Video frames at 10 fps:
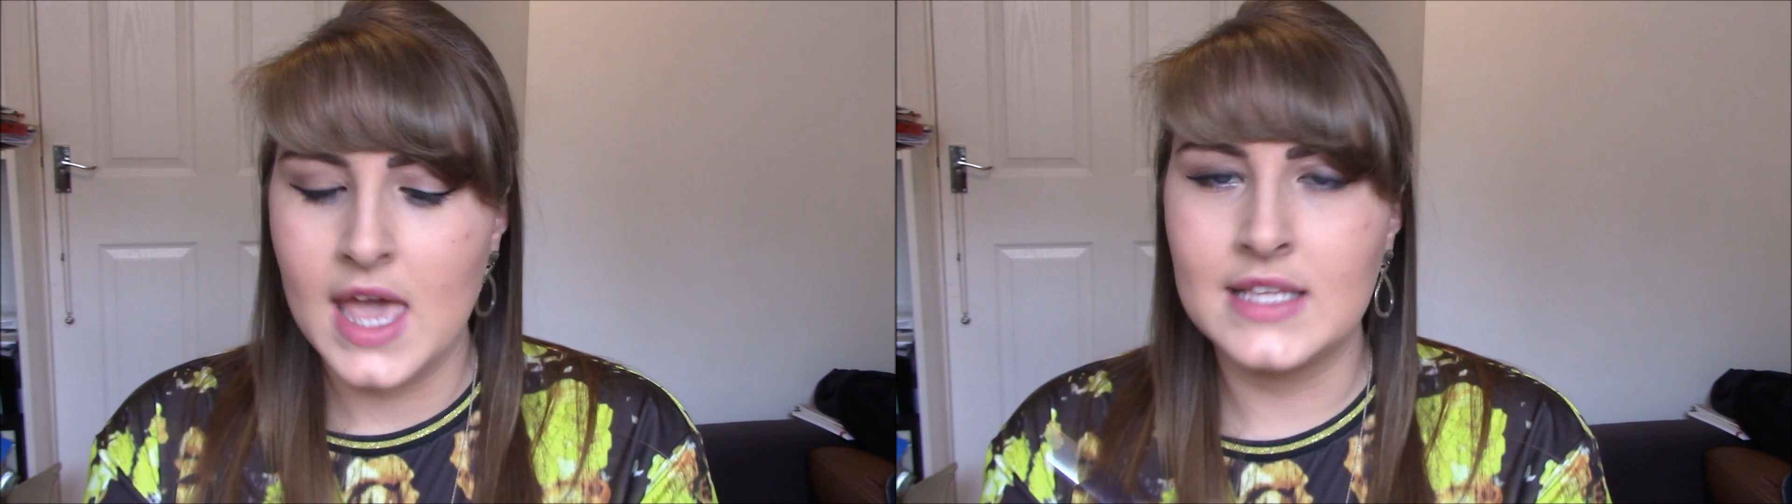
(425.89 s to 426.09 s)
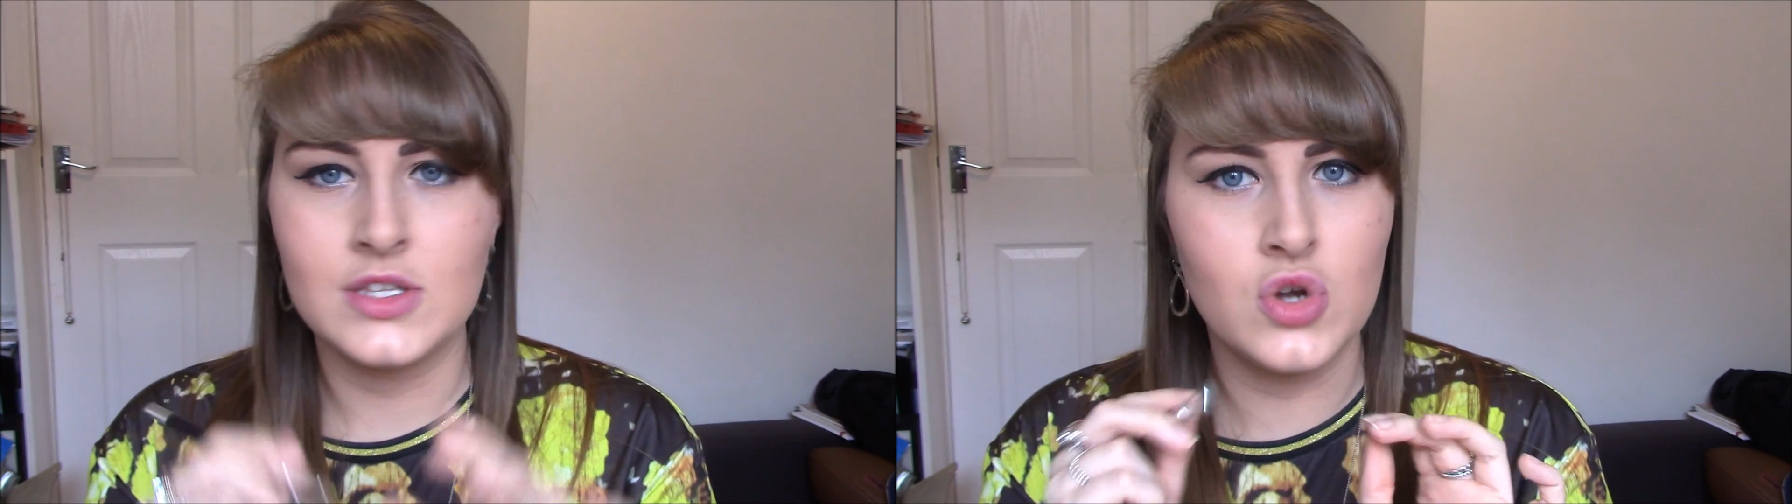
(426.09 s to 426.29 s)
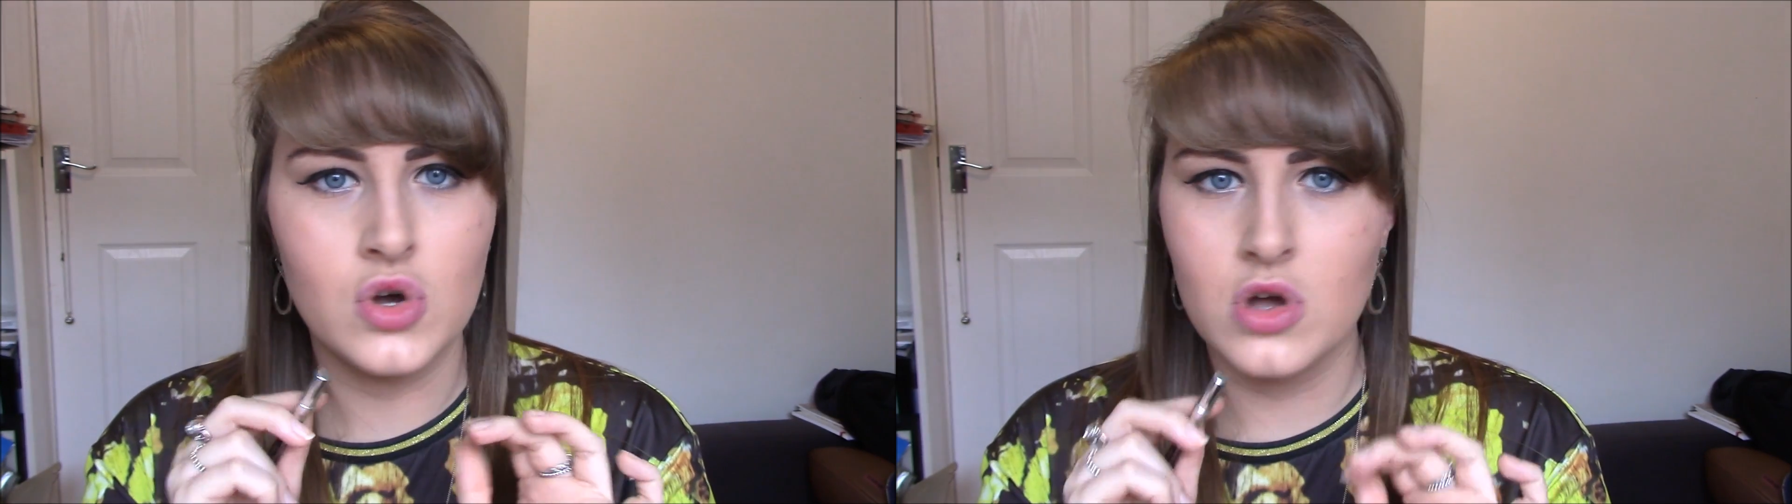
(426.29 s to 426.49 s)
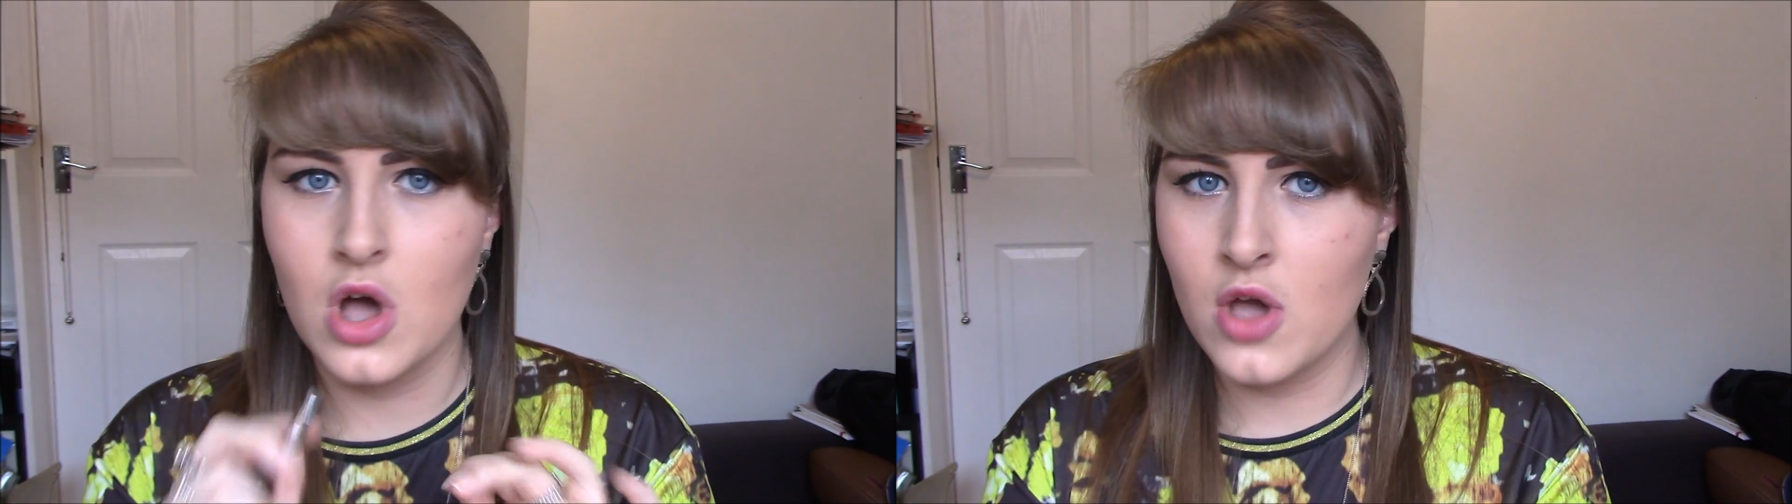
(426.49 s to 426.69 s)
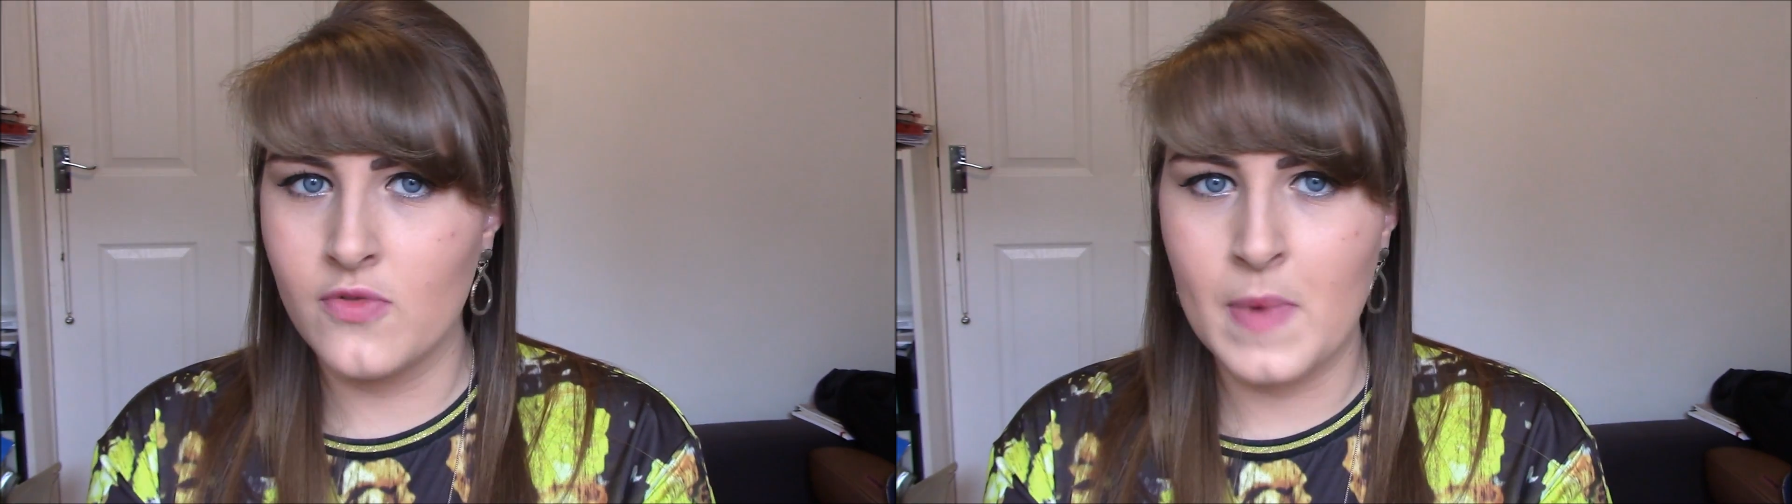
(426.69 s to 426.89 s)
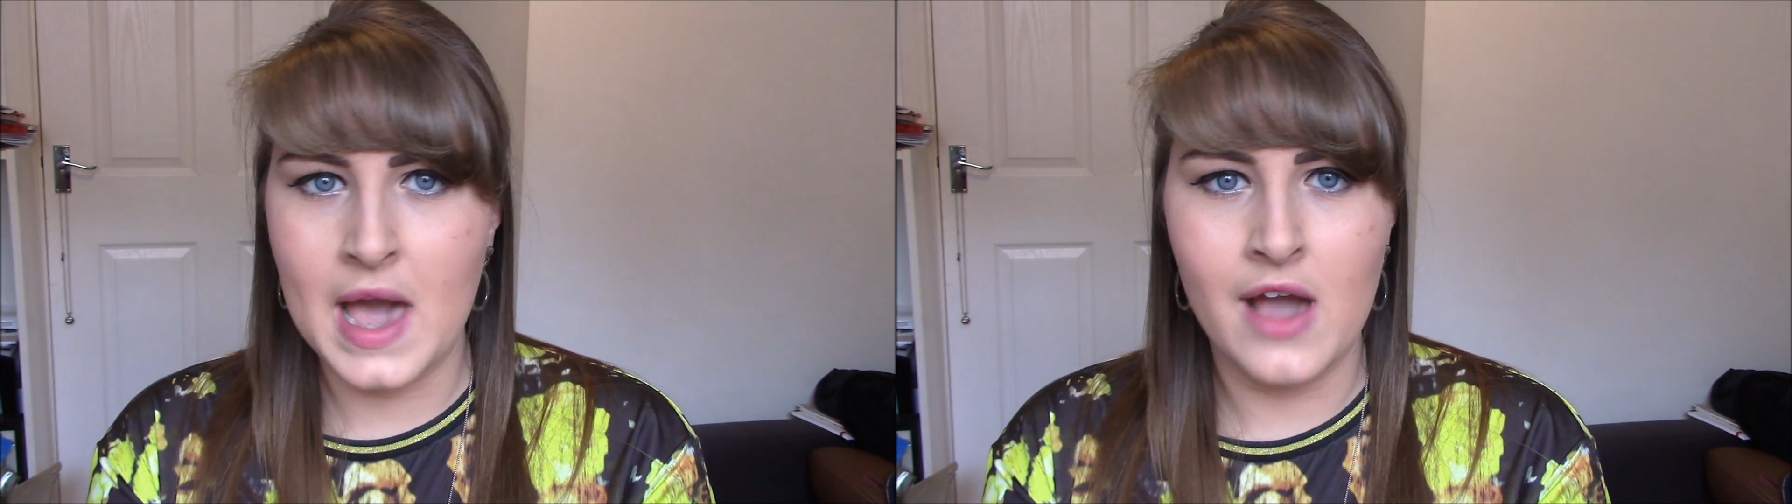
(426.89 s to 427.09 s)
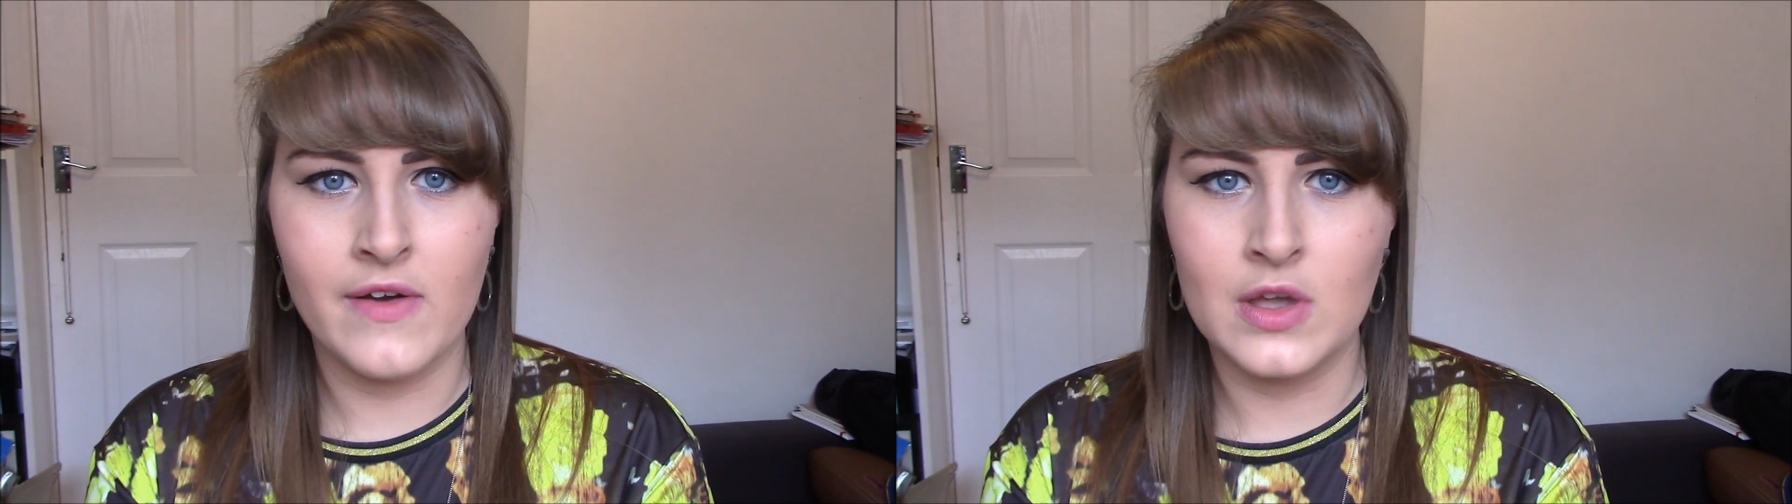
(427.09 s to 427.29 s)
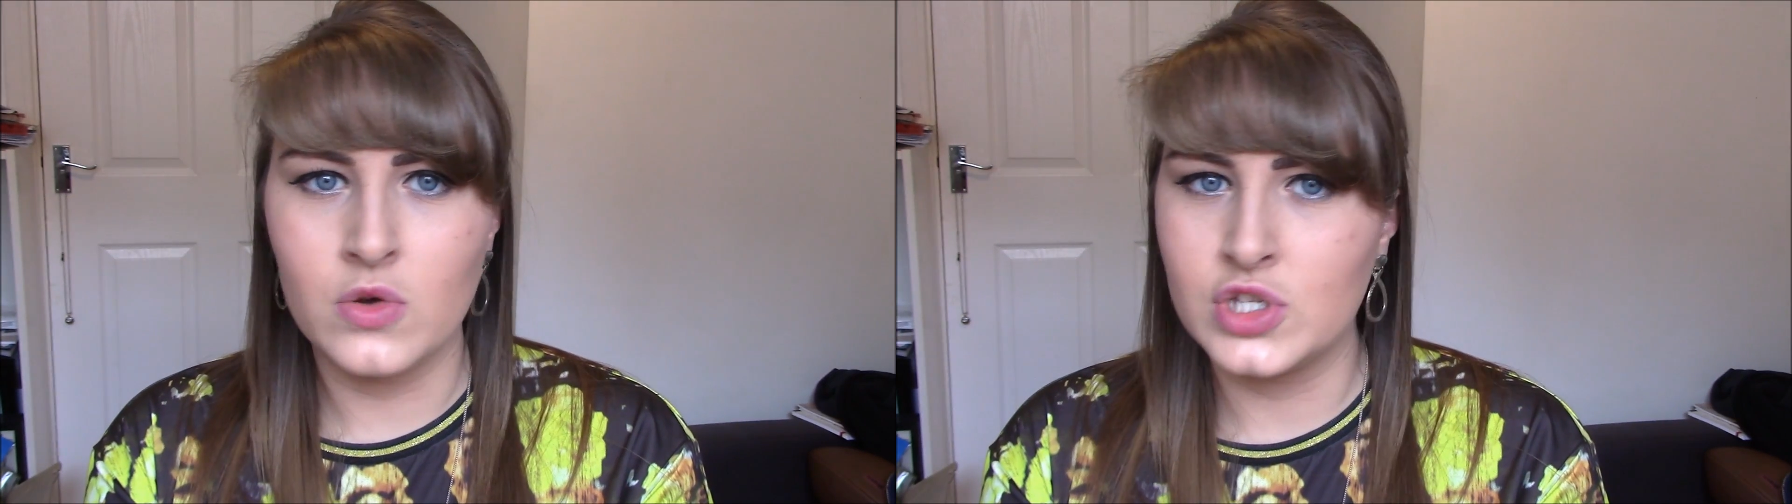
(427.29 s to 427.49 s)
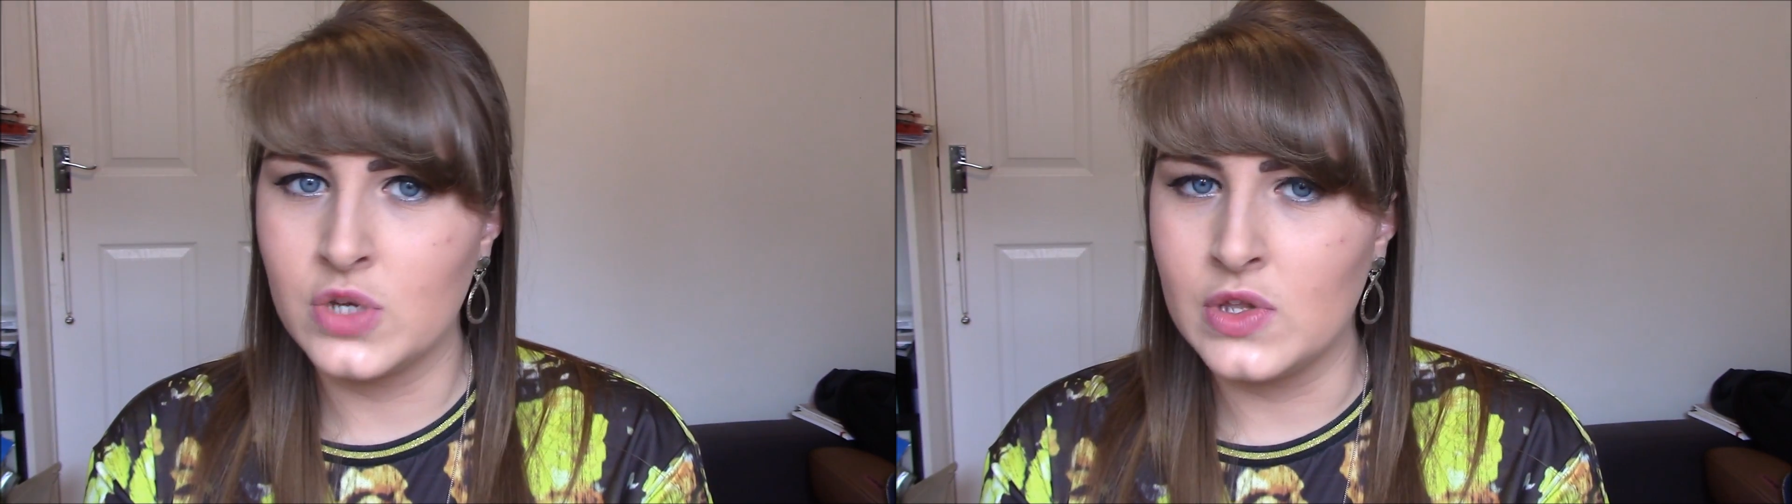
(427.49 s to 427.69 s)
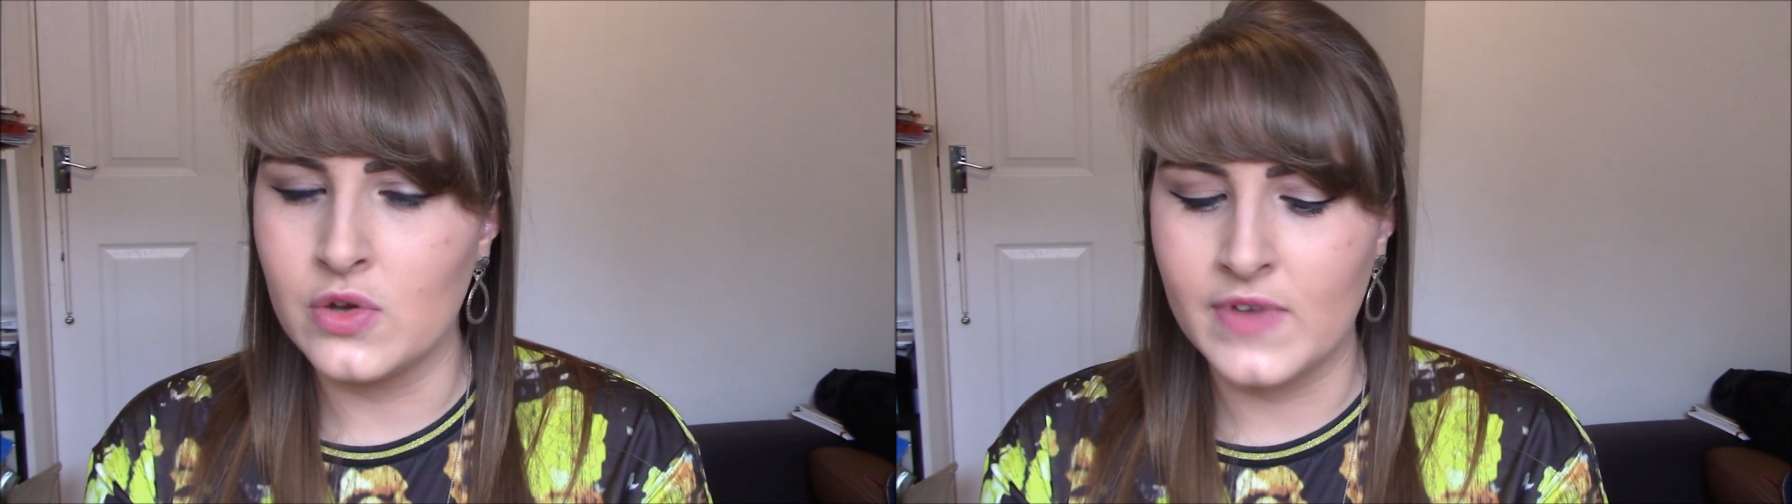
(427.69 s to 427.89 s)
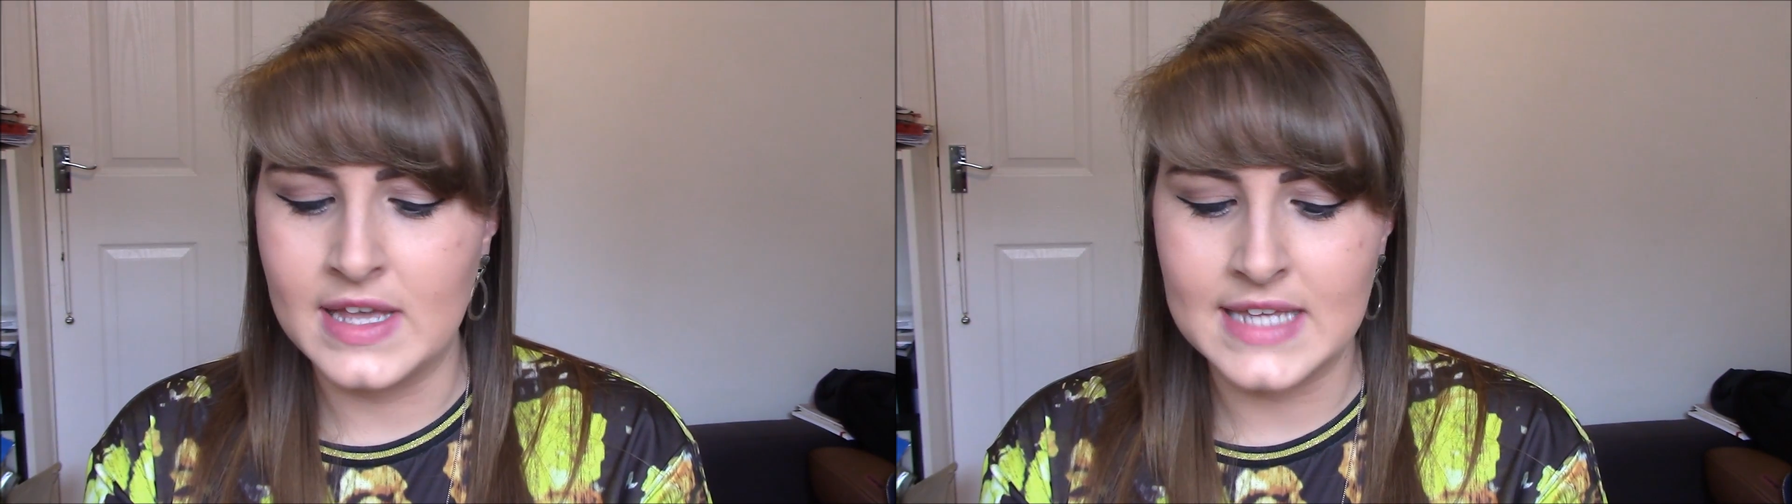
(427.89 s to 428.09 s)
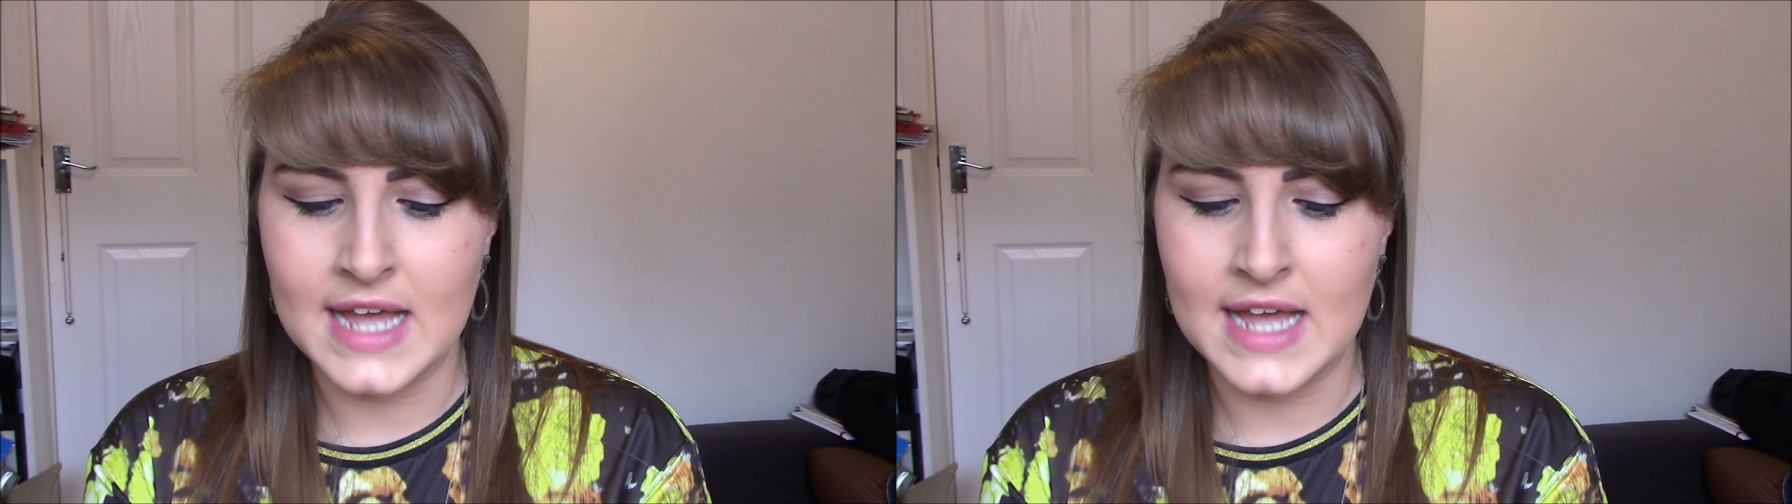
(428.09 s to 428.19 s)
It's not overpowering or too in your face